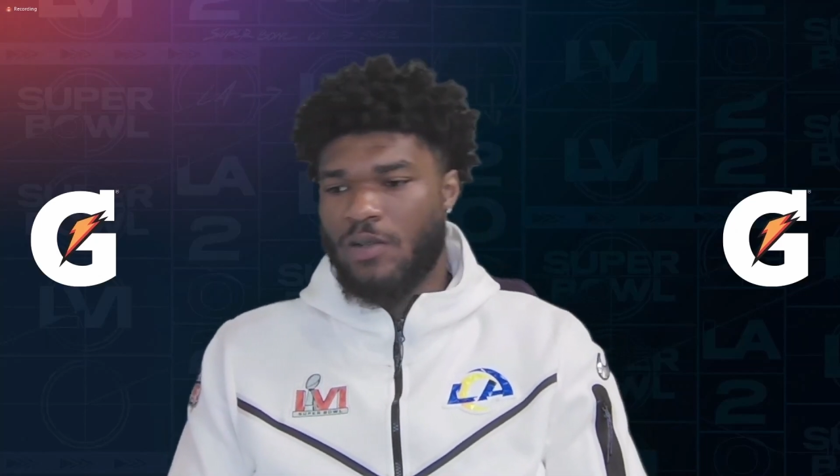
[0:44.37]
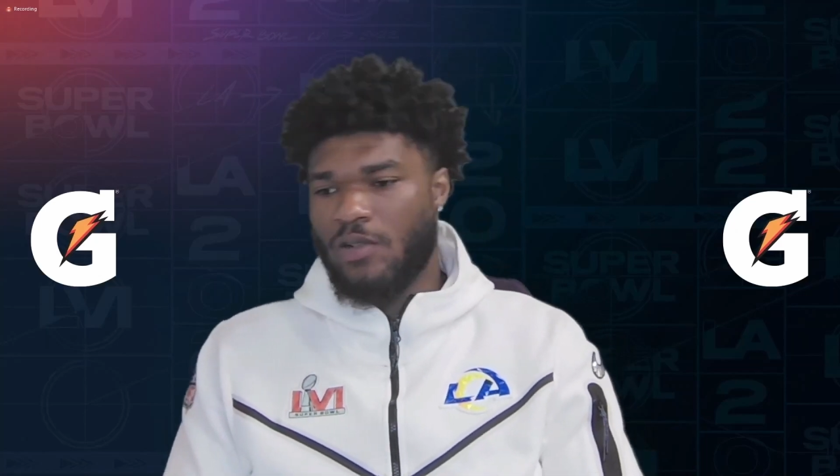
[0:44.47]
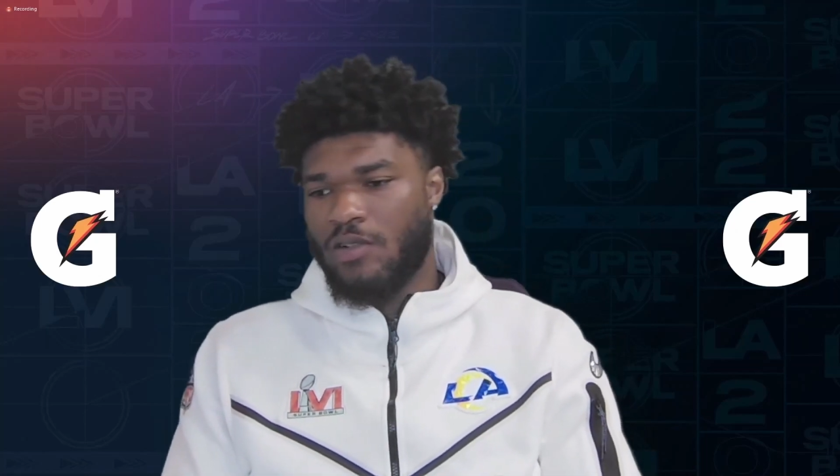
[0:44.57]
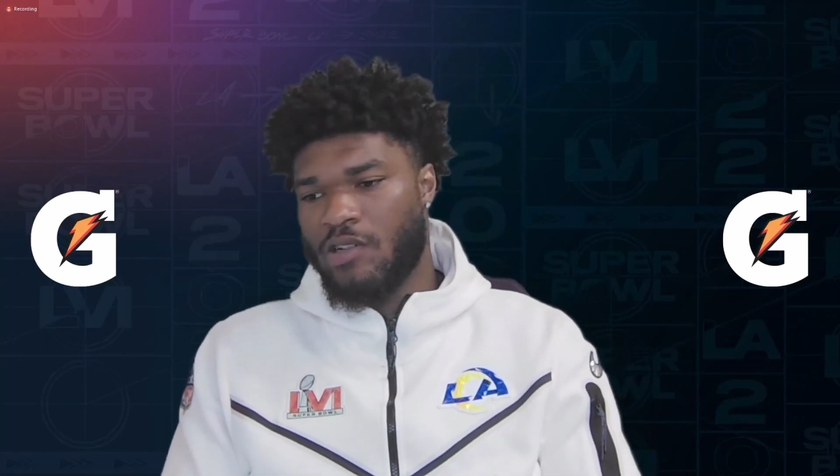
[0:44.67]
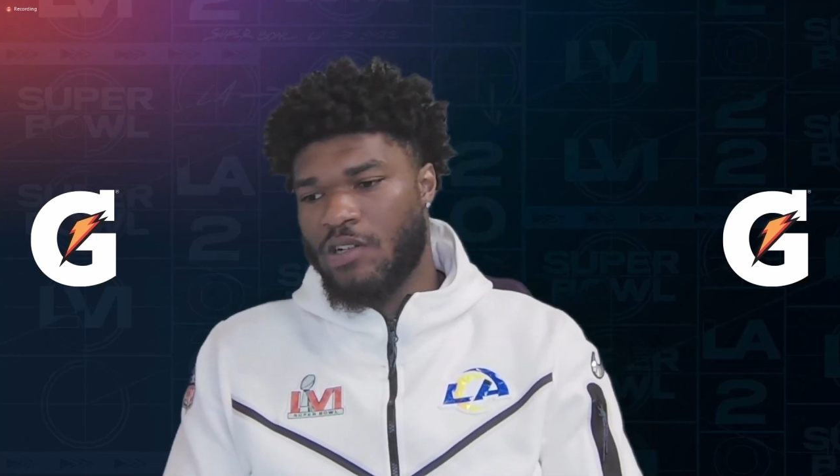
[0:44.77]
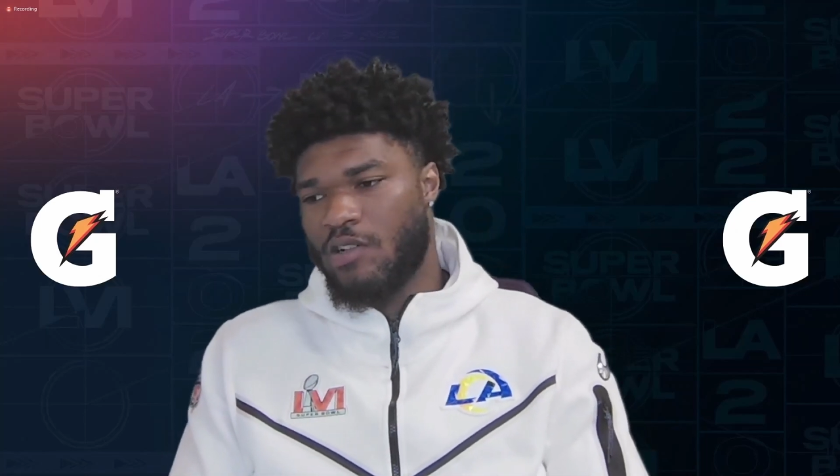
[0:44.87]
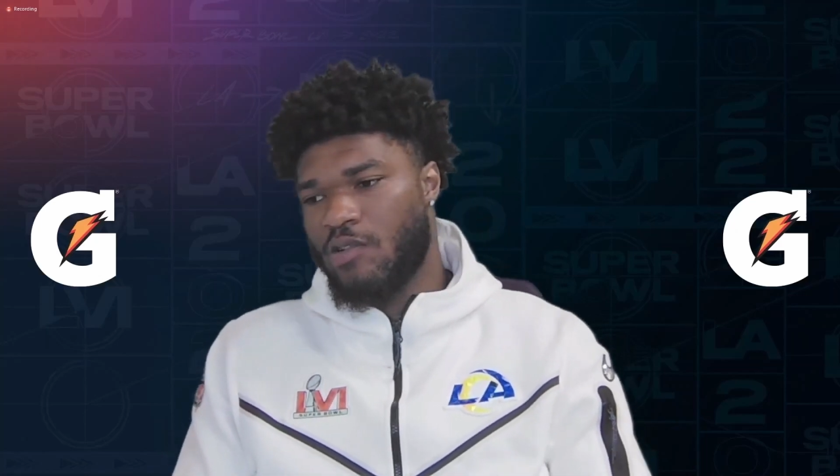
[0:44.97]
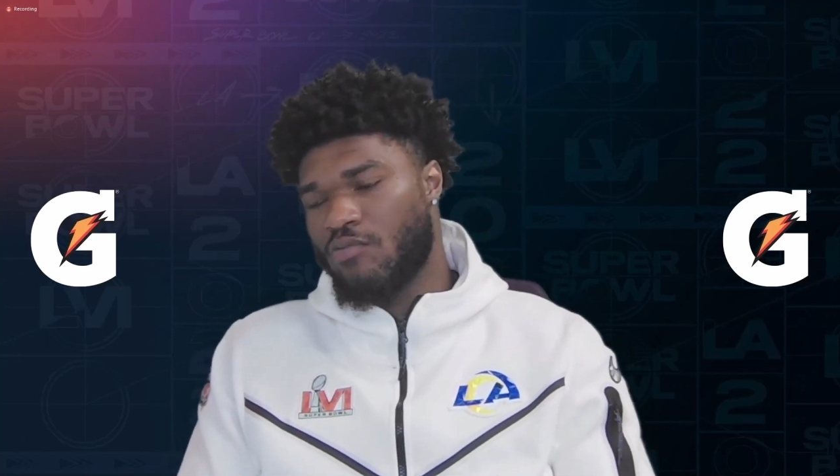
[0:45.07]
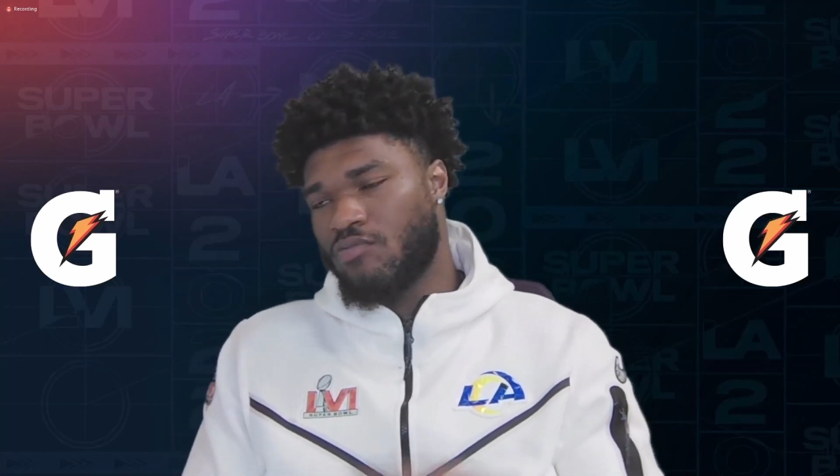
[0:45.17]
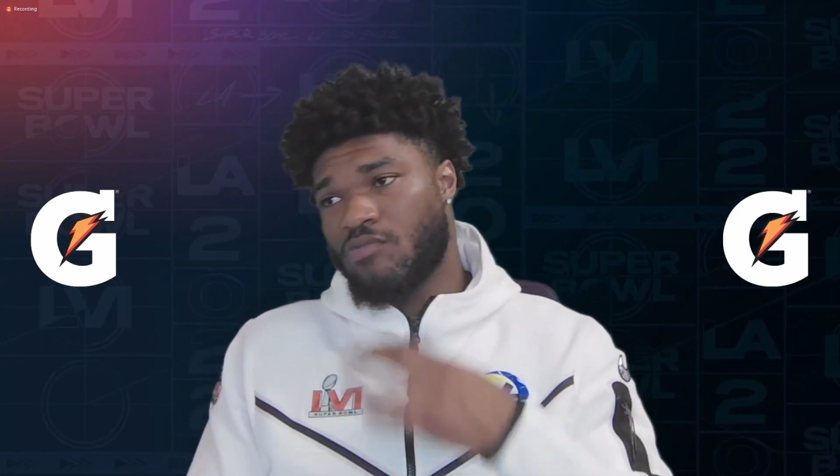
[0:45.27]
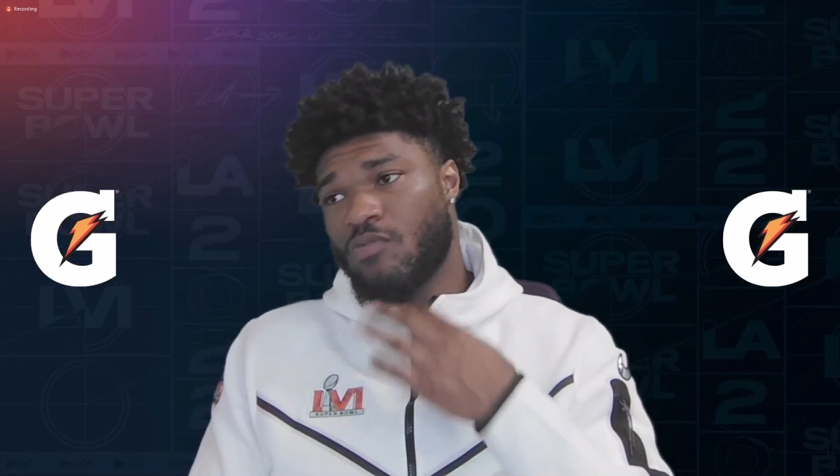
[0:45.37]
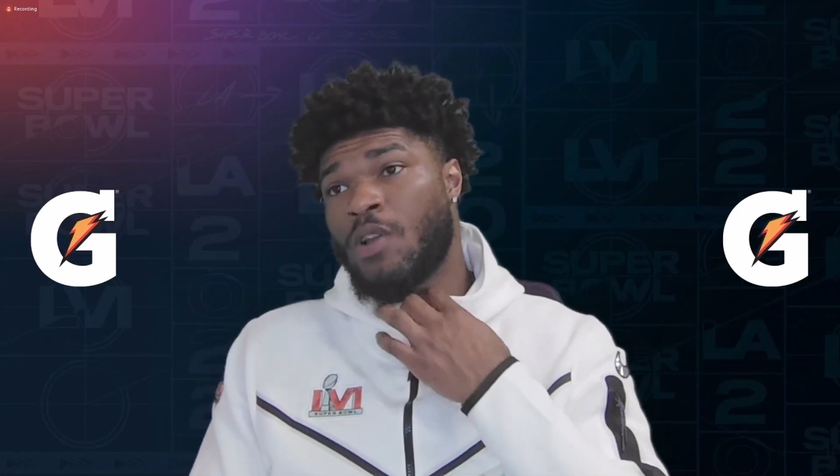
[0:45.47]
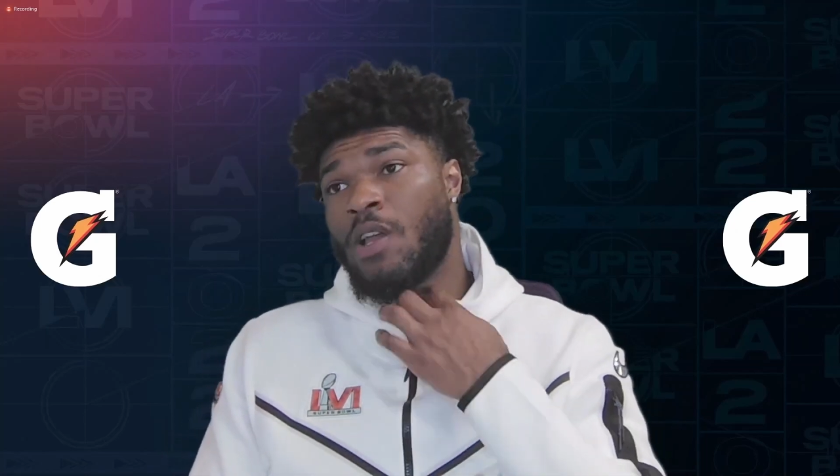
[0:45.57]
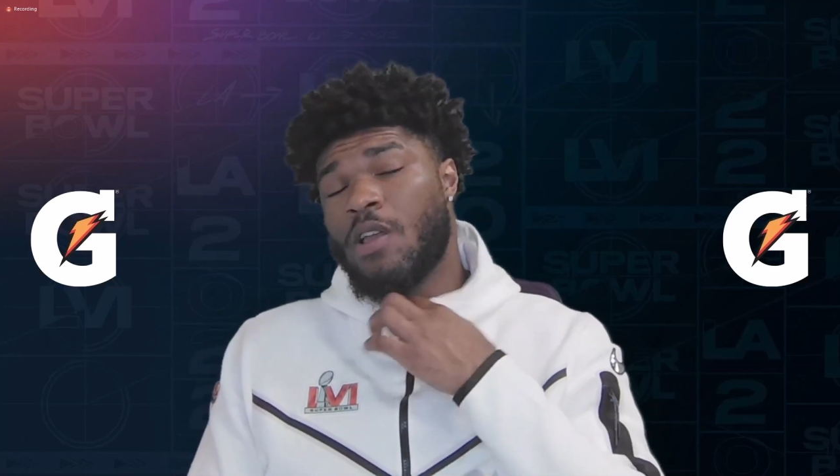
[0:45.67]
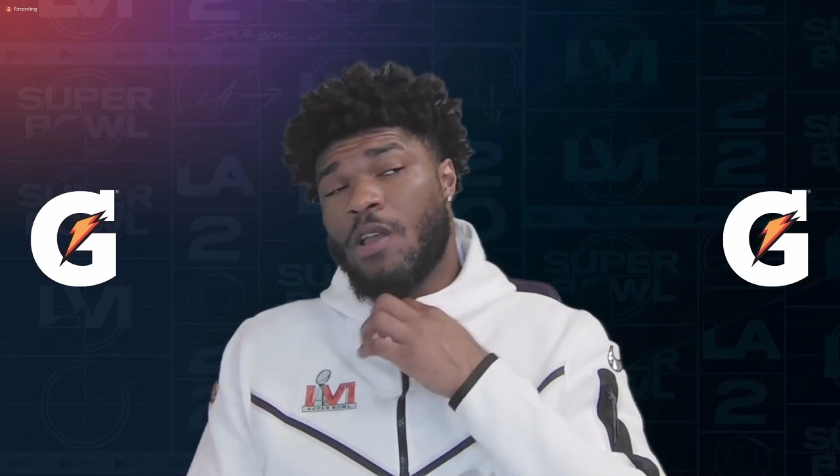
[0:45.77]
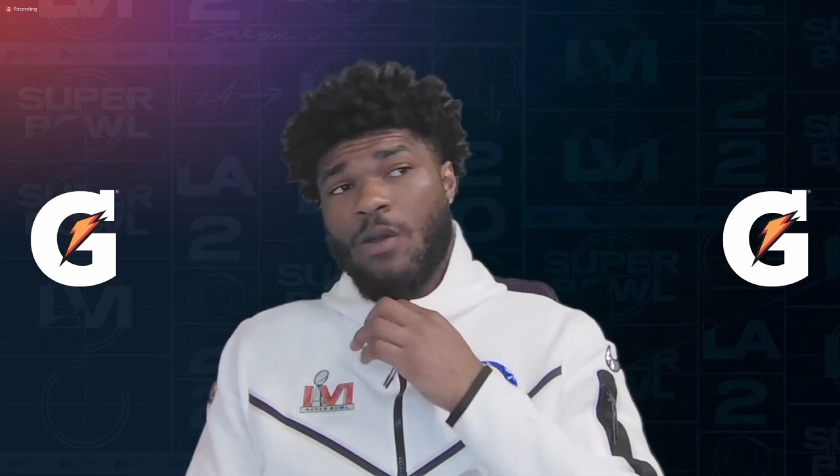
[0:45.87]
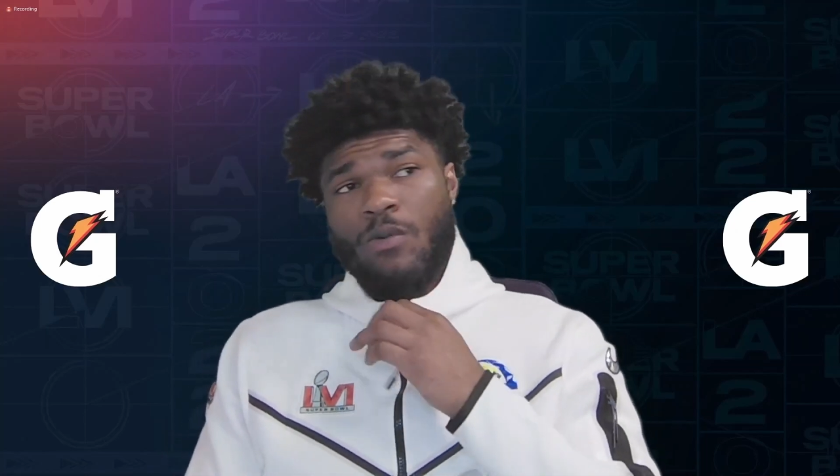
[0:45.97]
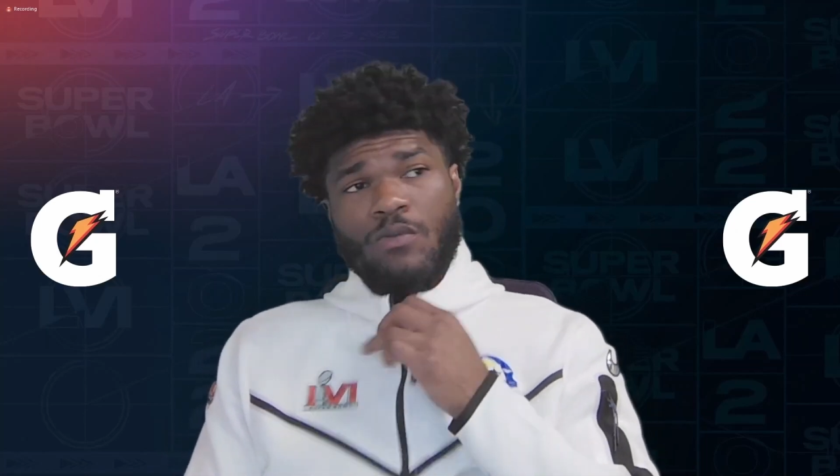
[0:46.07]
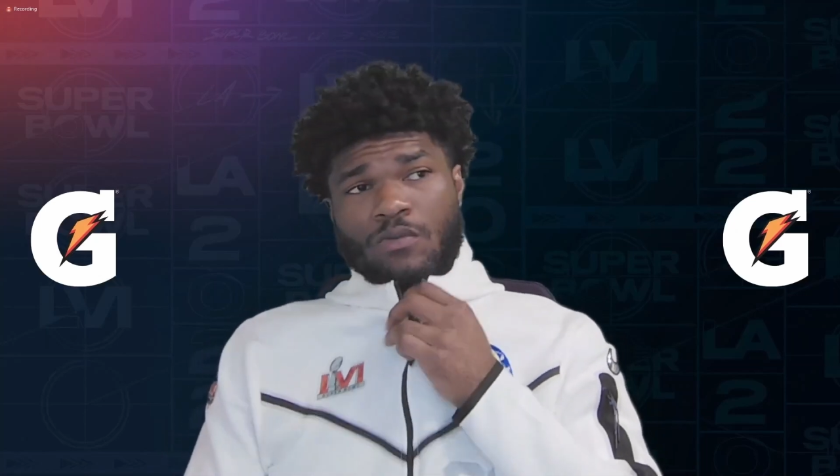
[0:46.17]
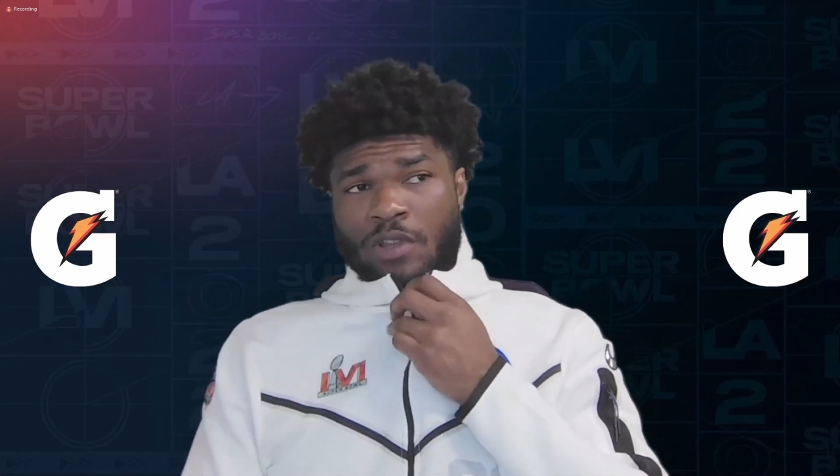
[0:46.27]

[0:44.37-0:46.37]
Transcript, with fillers: Um, even